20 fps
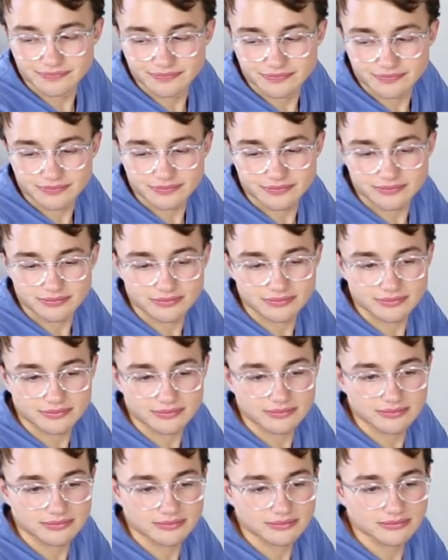
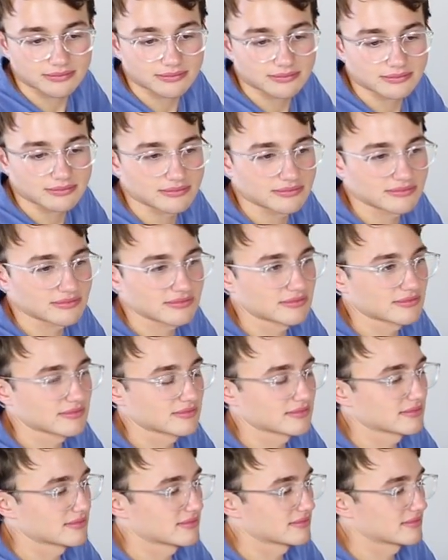
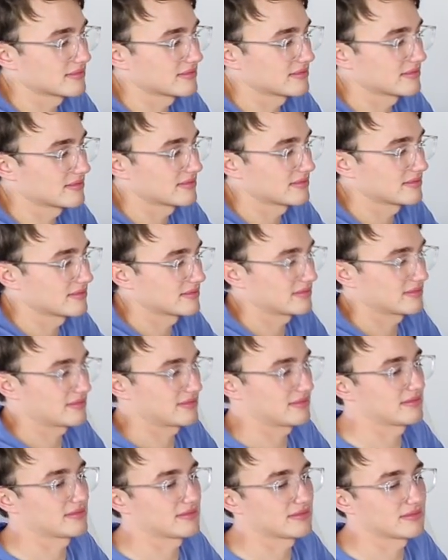
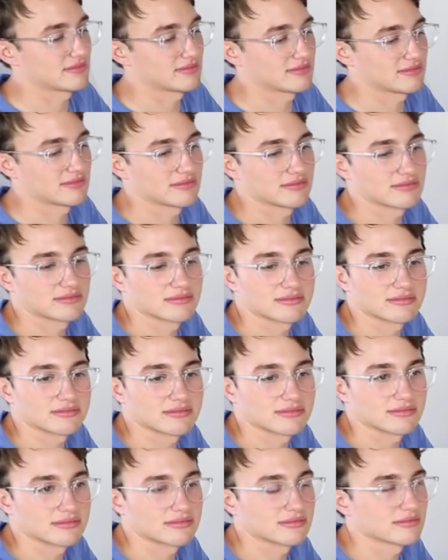
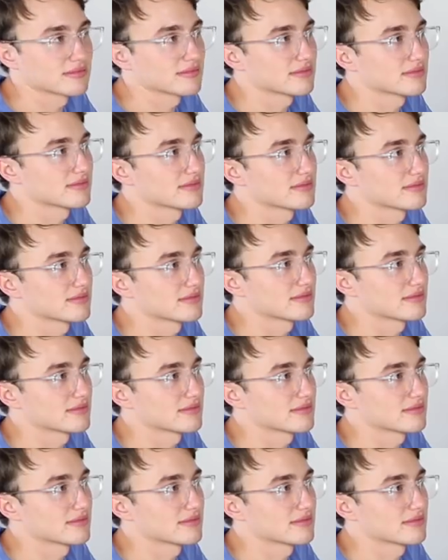No words are spoken by the person on screen.